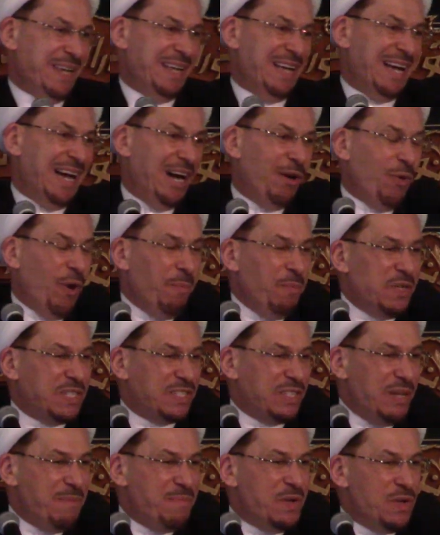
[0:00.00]
our
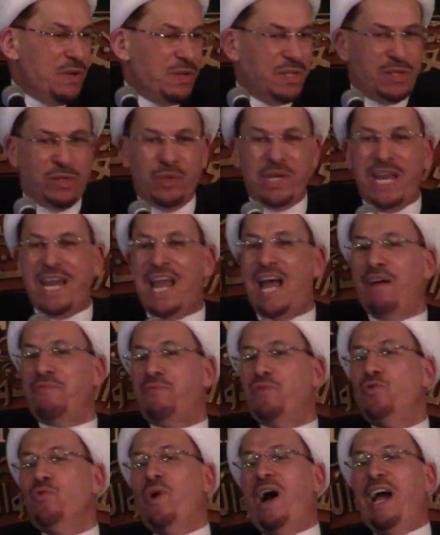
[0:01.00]
Muslim youth today have
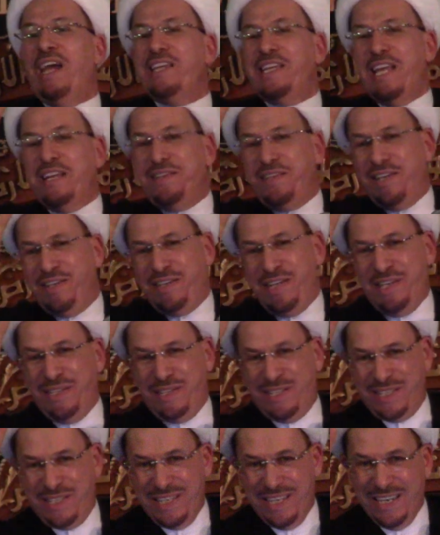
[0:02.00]
two identities.
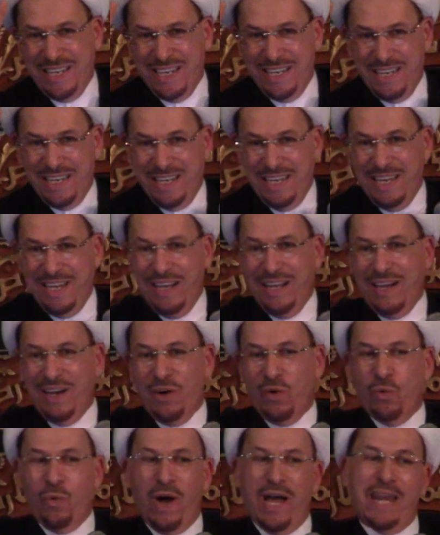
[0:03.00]

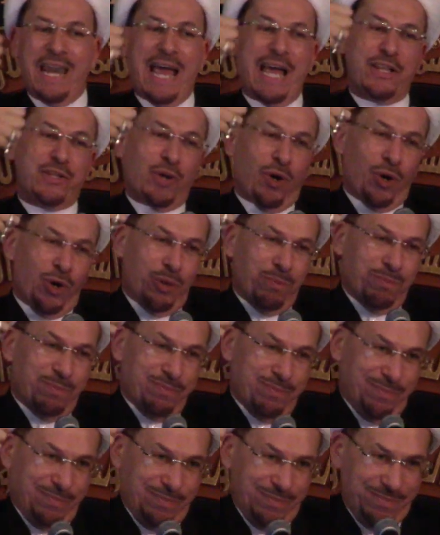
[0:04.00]
One at home,
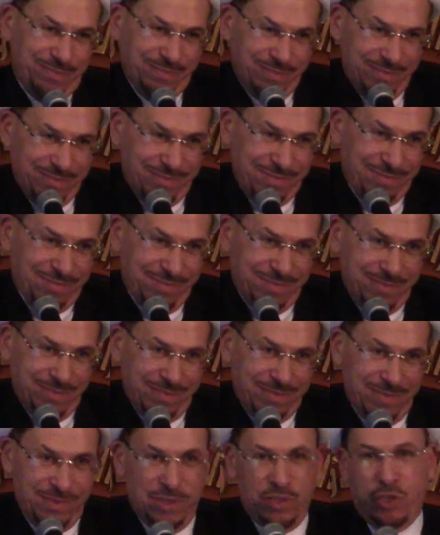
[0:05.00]

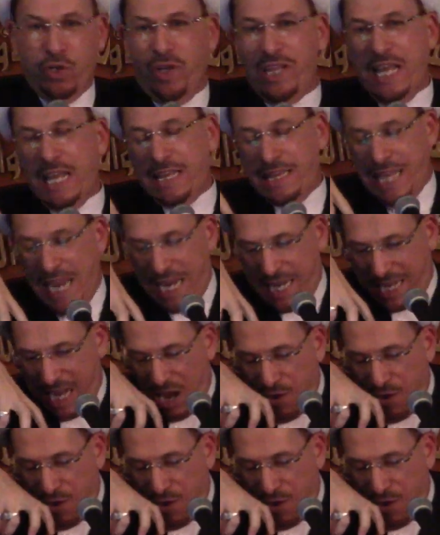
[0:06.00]
so that they can